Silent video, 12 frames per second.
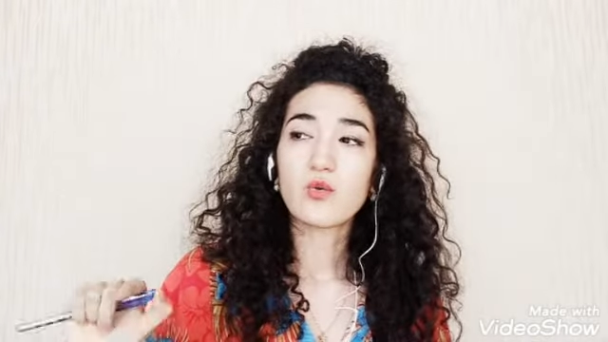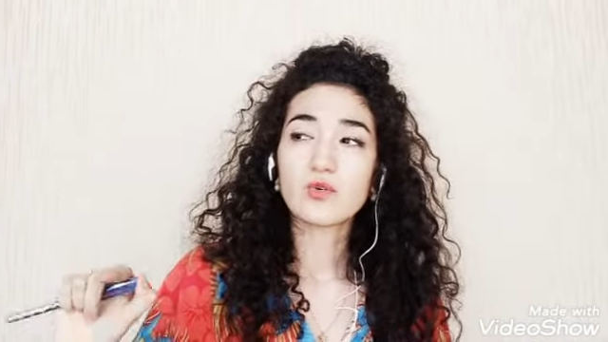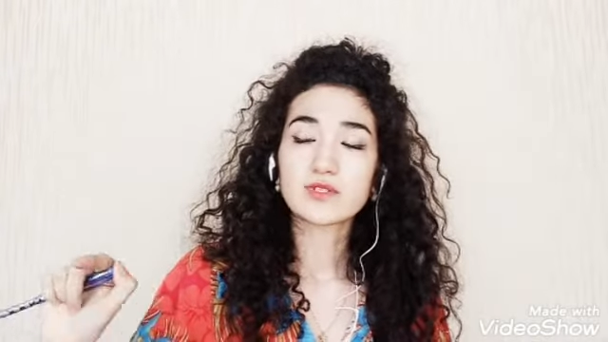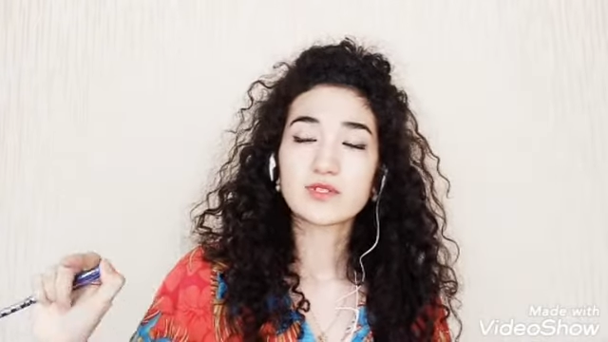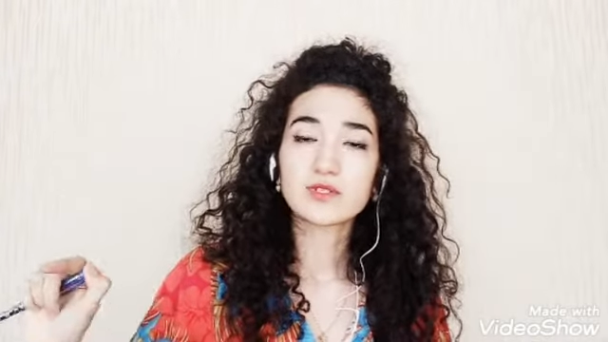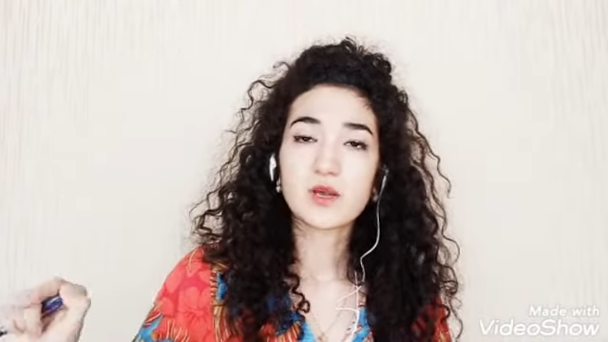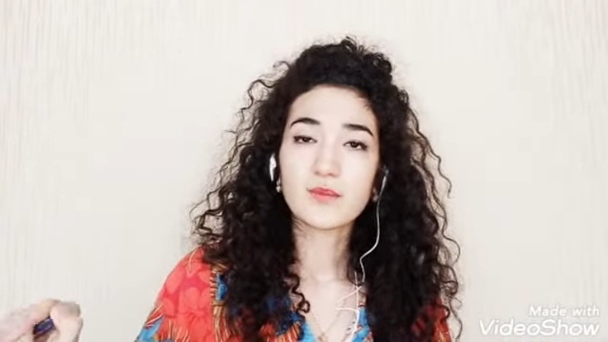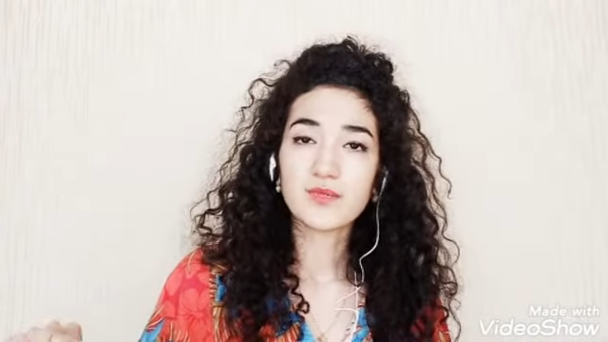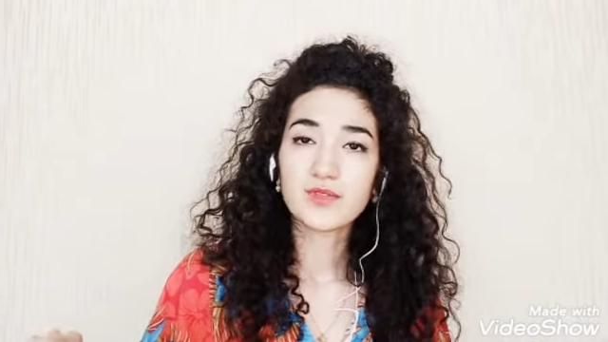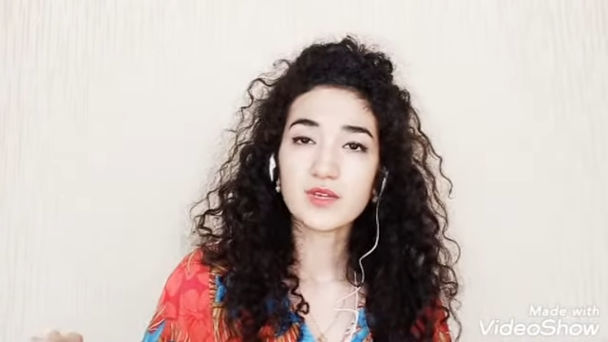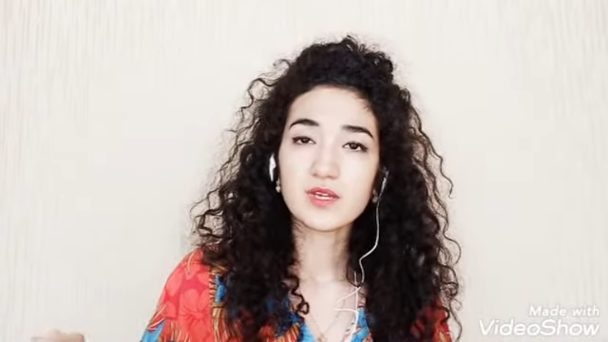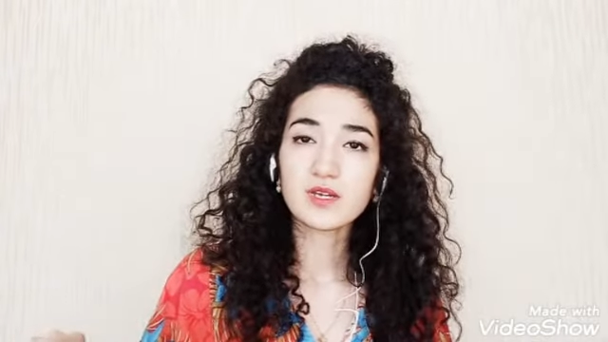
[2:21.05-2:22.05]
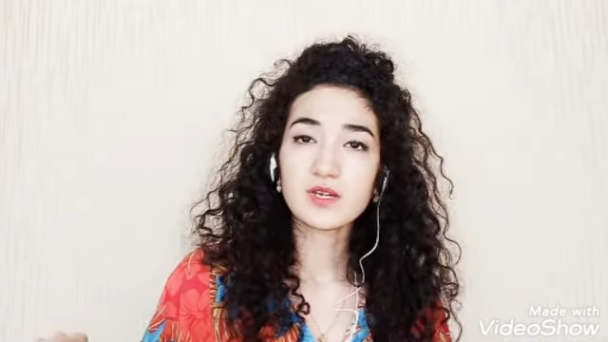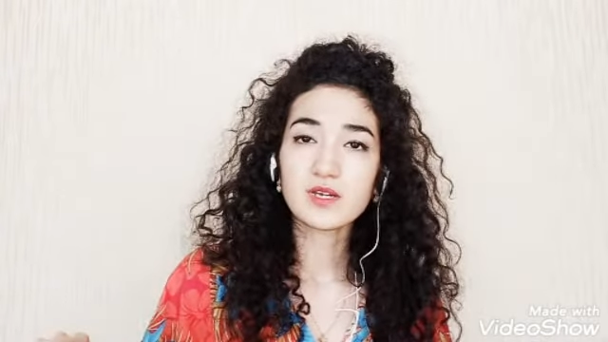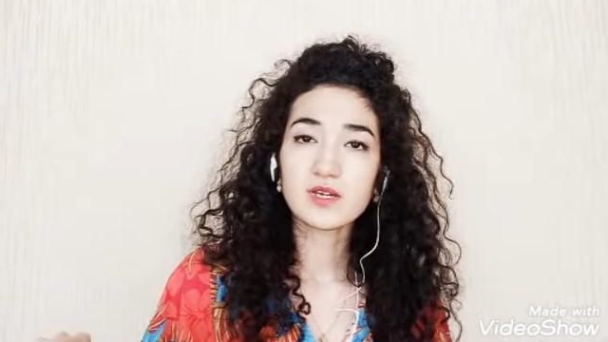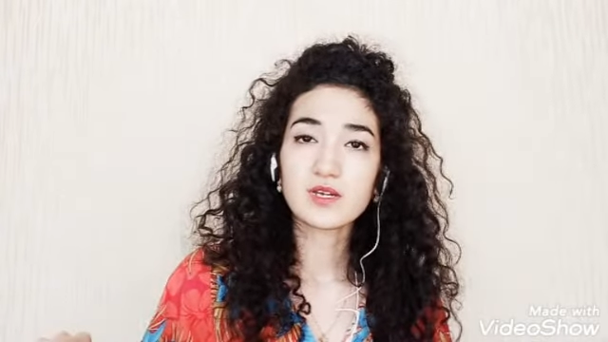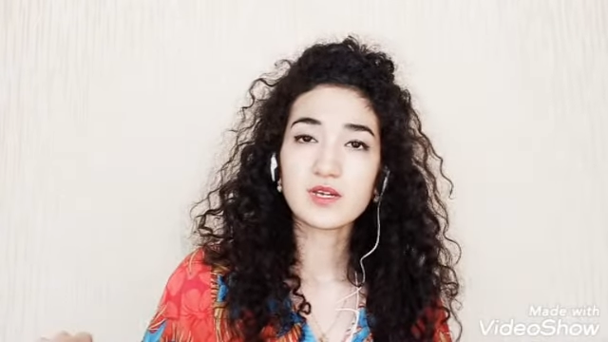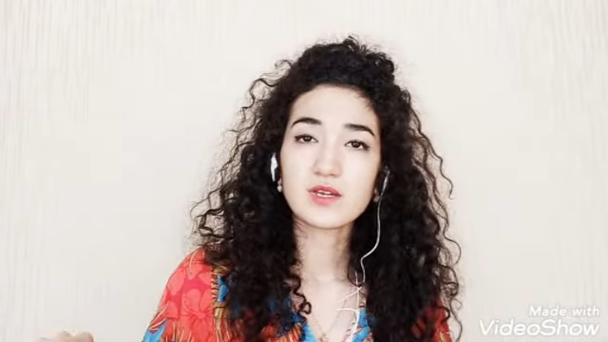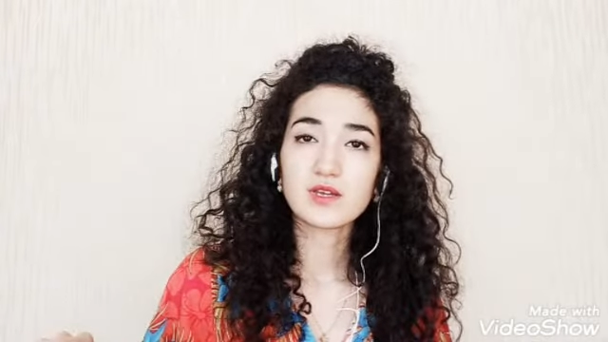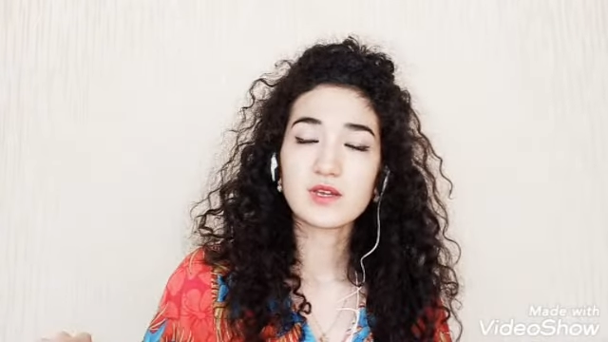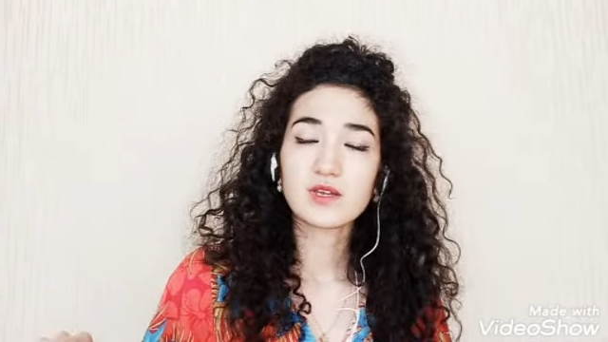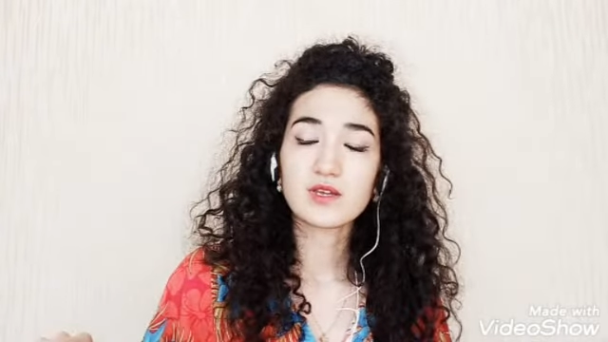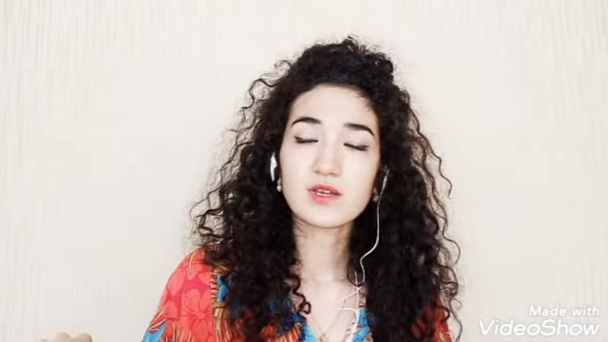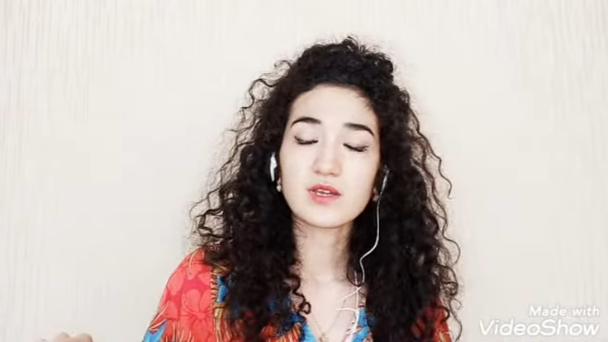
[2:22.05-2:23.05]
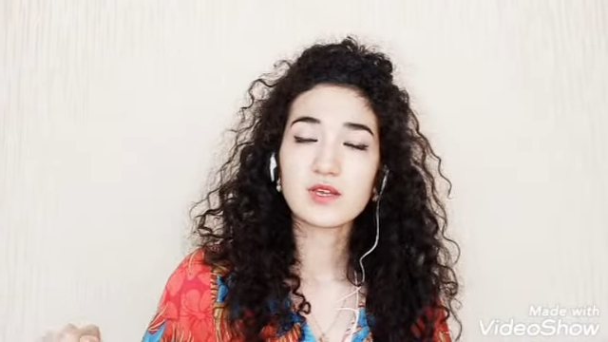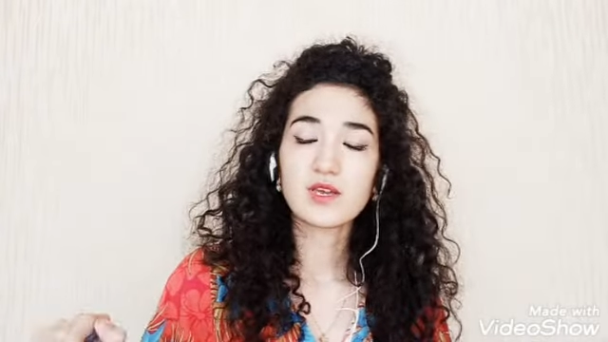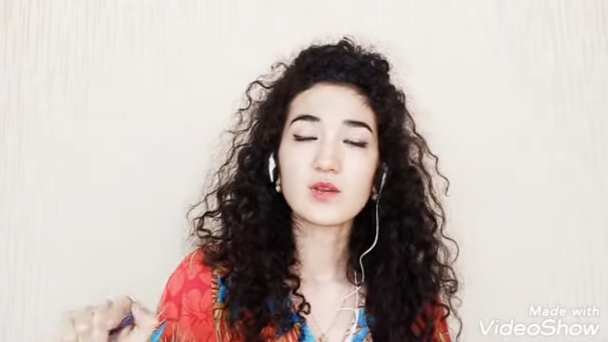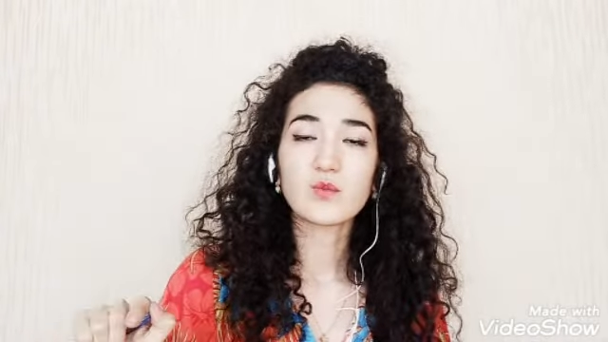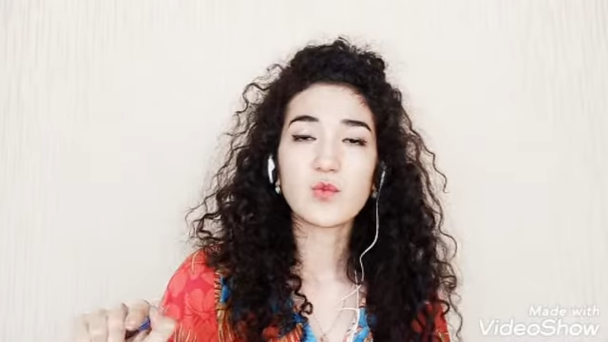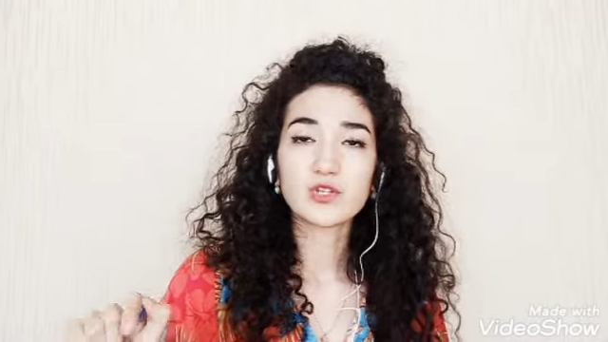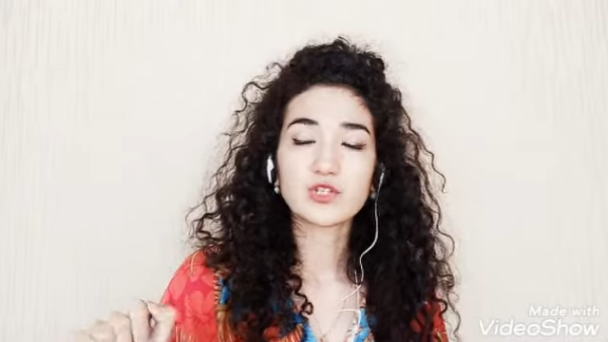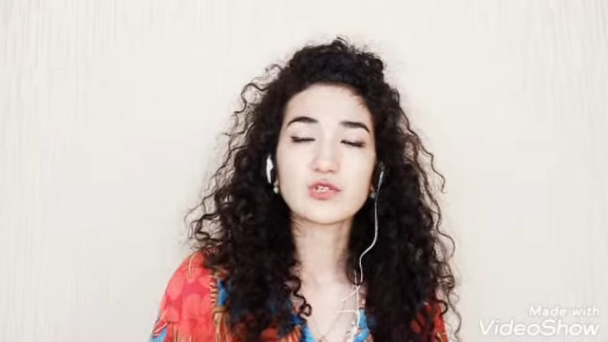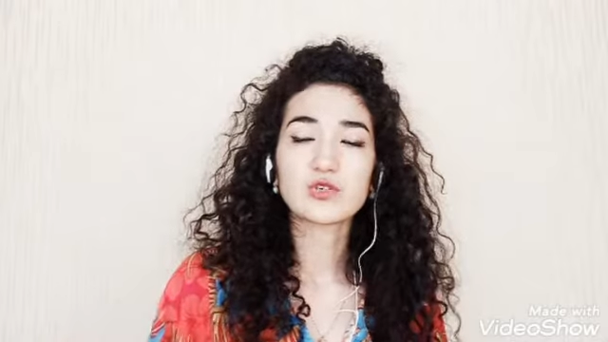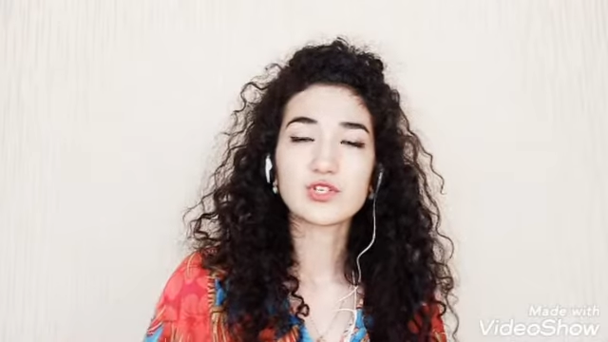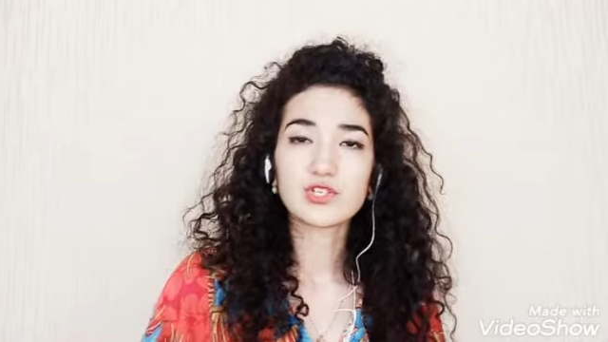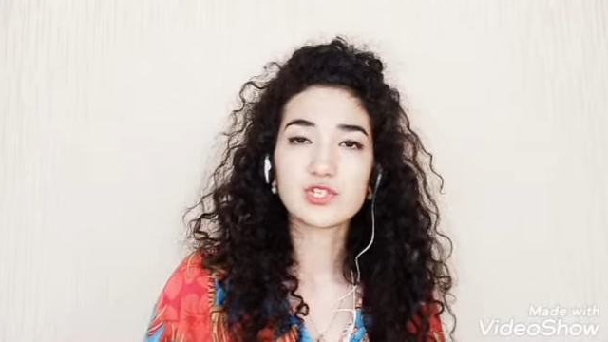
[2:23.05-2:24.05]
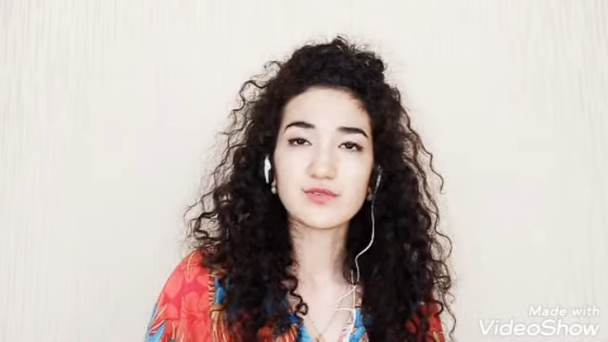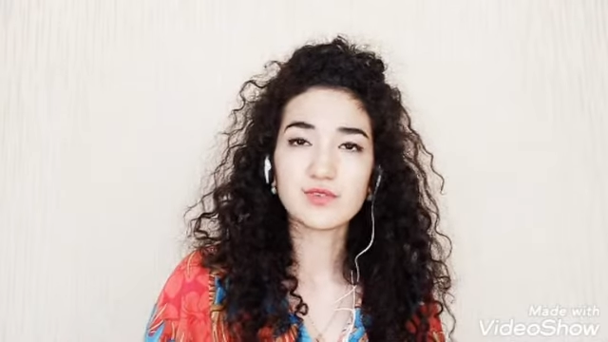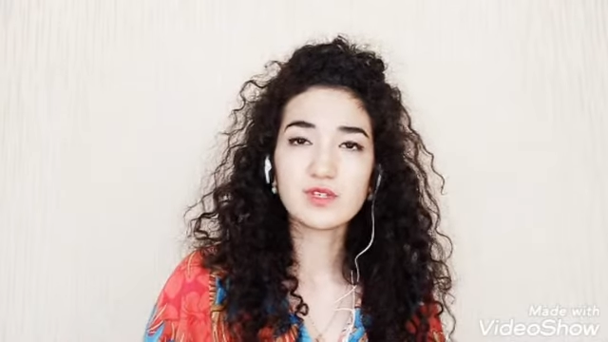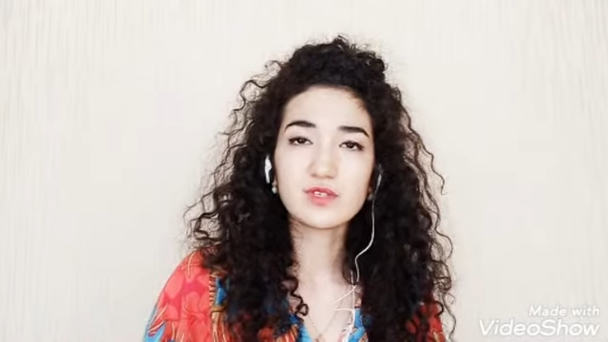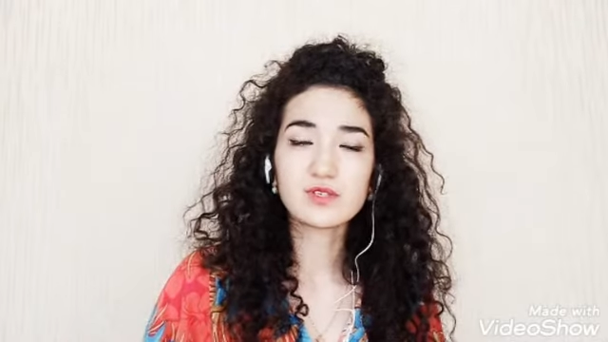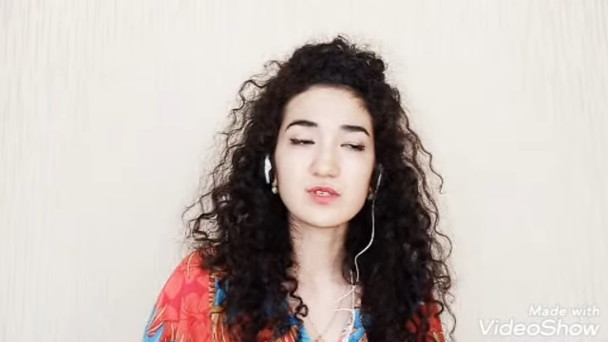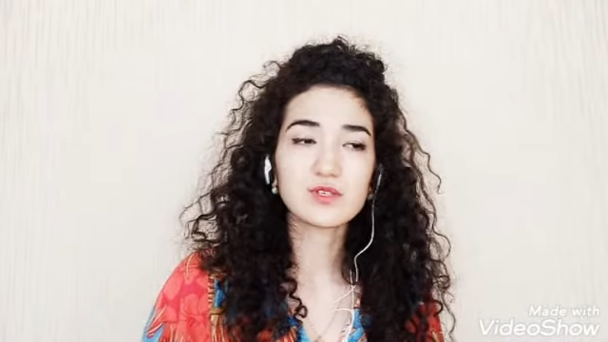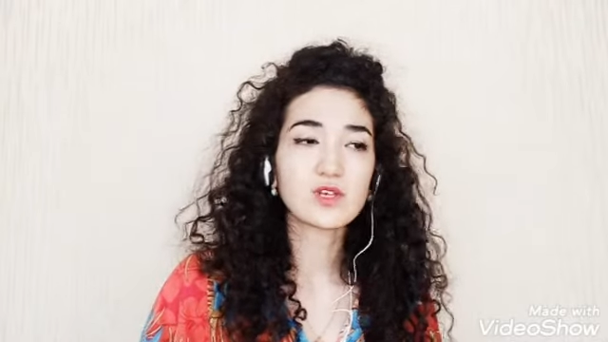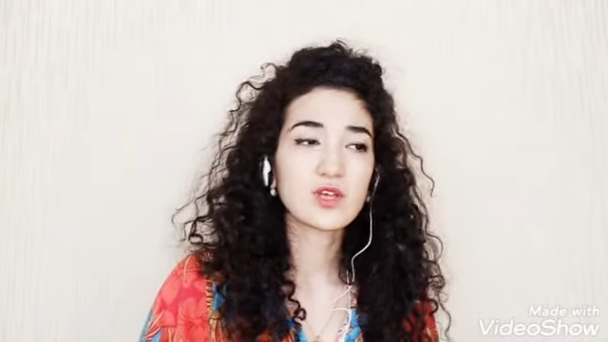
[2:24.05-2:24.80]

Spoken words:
something, and once you achieve it,